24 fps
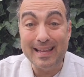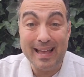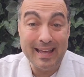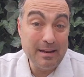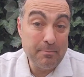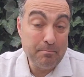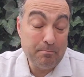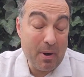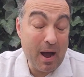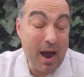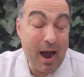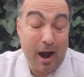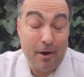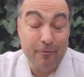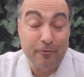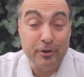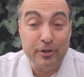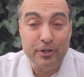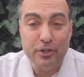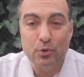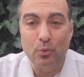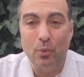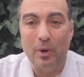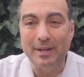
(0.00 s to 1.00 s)
an
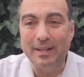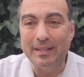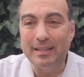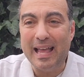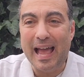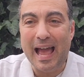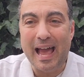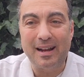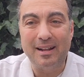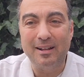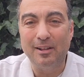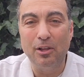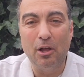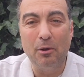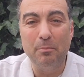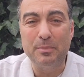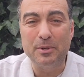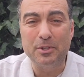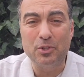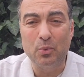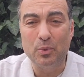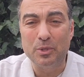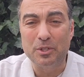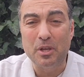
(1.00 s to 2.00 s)
impoverished one at that.
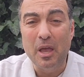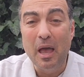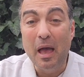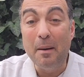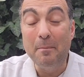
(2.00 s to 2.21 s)
Columbus was